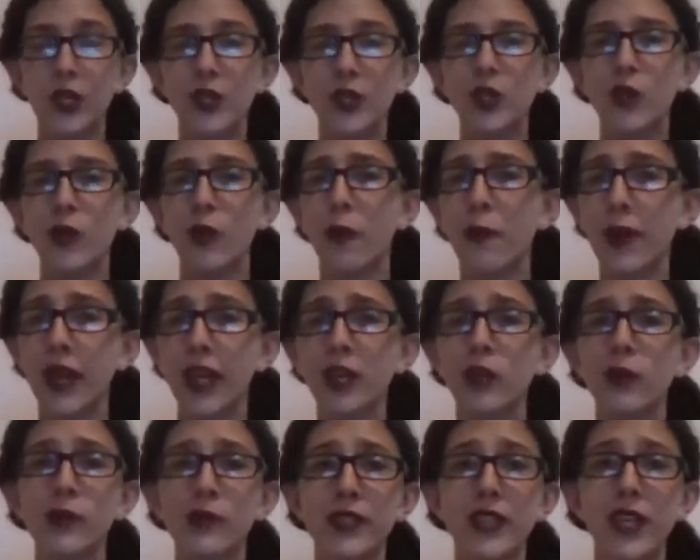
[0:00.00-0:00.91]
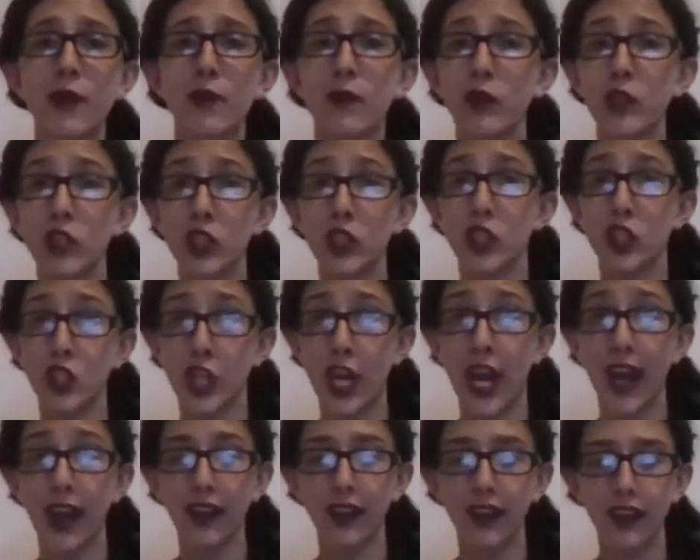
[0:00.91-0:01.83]
to a man whose name was
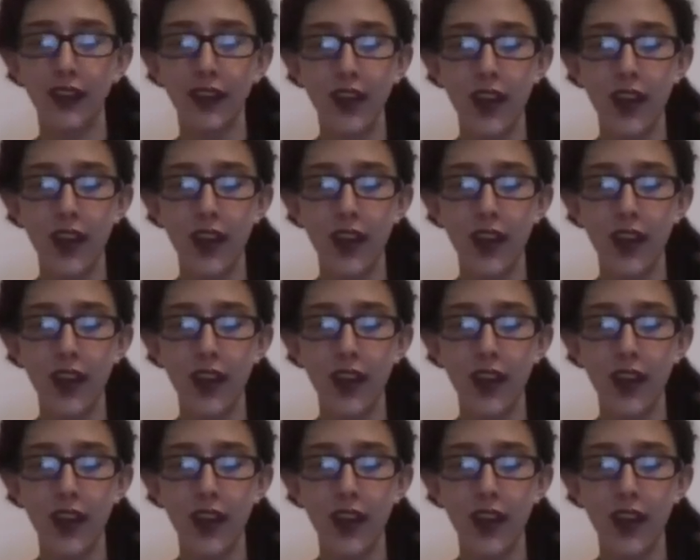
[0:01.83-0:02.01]
Jack.